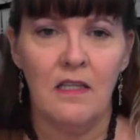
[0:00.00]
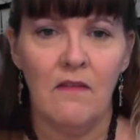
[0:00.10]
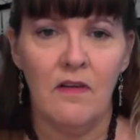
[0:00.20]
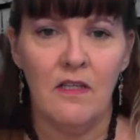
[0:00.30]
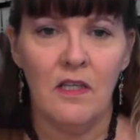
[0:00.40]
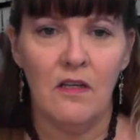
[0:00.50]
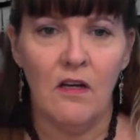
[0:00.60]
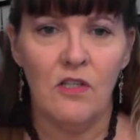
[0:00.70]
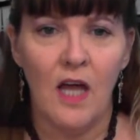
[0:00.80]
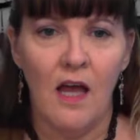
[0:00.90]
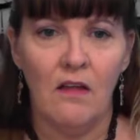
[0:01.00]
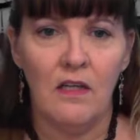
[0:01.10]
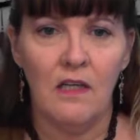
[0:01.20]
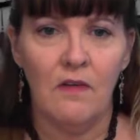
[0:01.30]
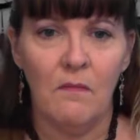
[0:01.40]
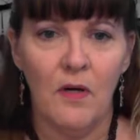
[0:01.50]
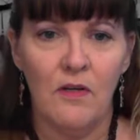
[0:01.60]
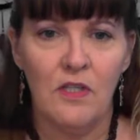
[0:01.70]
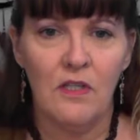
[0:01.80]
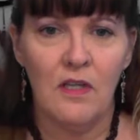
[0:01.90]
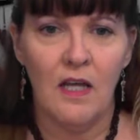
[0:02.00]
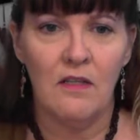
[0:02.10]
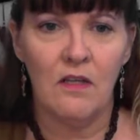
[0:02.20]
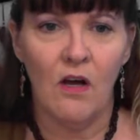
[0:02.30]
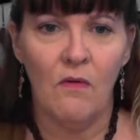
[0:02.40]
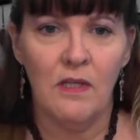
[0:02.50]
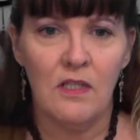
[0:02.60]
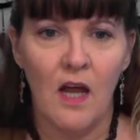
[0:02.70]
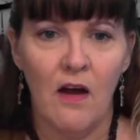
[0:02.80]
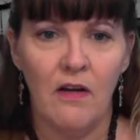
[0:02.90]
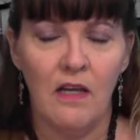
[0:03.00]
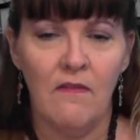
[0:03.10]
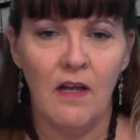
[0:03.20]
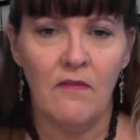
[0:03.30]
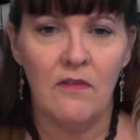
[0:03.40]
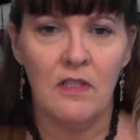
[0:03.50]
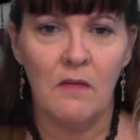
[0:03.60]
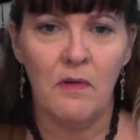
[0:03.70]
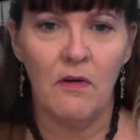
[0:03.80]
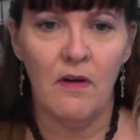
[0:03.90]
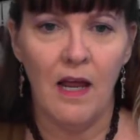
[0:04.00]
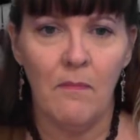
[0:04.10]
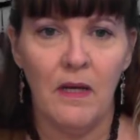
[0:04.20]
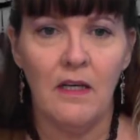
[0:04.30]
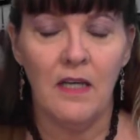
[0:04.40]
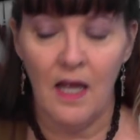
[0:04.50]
even as a young child, and even a person that is always tired, even after sleeping or napping.